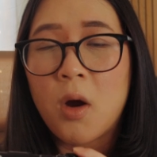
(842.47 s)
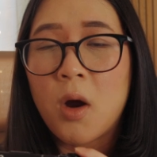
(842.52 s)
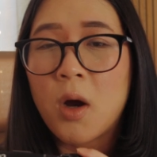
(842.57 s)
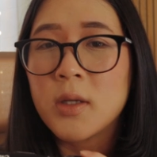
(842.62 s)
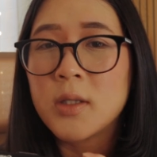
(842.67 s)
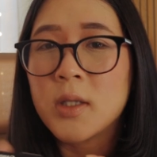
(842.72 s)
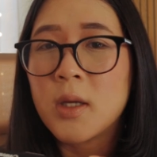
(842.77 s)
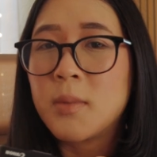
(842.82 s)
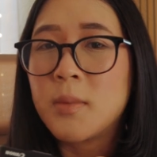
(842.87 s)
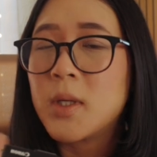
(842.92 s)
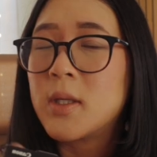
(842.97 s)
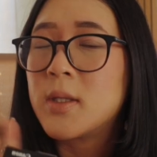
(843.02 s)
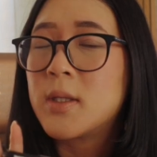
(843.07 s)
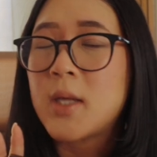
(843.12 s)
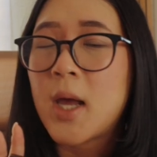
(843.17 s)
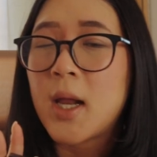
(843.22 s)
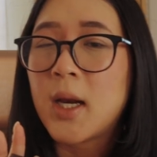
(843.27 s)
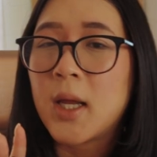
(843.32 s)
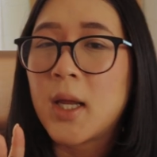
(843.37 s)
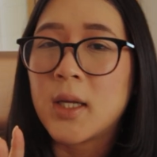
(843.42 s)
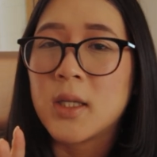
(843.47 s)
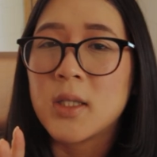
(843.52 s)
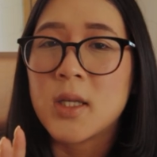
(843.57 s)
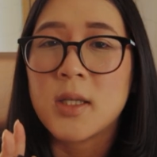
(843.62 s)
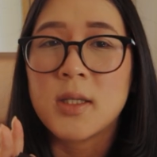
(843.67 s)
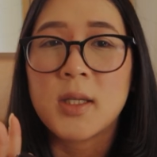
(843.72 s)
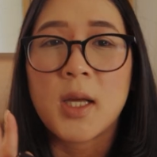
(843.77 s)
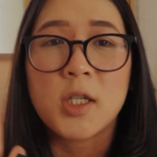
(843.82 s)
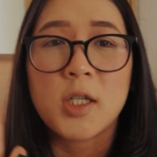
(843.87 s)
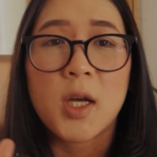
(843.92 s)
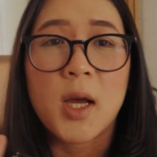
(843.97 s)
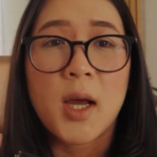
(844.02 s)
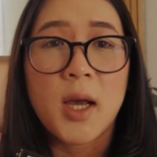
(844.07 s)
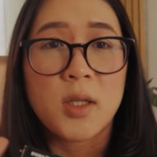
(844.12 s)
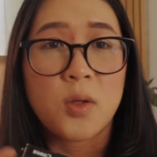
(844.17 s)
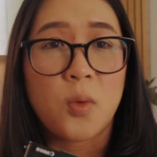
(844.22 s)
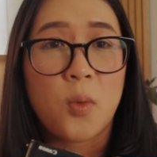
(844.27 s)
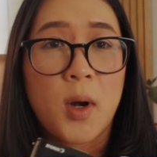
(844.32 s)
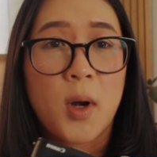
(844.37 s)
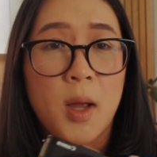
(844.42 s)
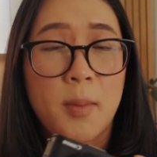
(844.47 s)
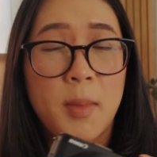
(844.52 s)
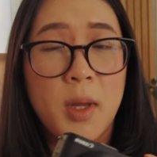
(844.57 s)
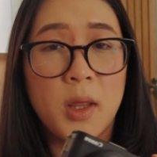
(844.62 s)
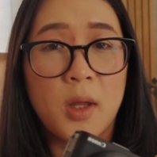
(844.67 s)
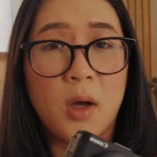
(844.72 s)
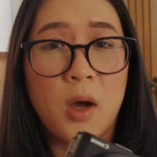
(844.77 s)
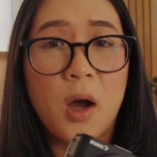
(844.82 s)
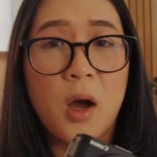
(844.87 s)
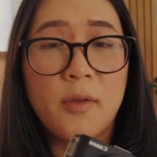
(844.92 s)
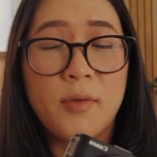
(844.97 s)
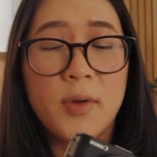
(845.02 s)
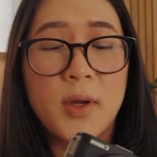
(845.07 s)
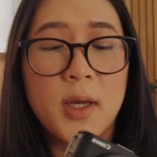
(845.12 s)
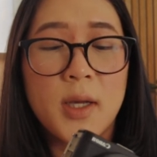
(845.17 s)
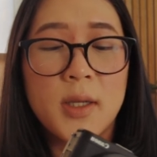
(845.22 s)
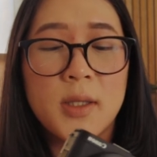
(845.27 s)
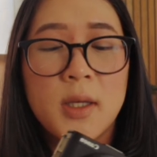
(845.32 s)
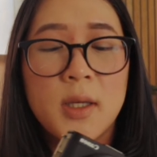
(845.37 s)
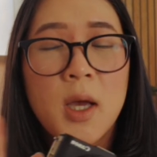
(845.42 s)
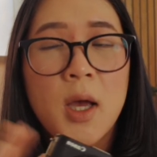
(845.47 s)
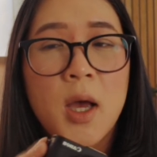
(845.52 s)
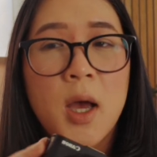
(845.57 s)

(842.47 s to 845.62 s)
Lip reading: are some settings, such as when I'm in the office,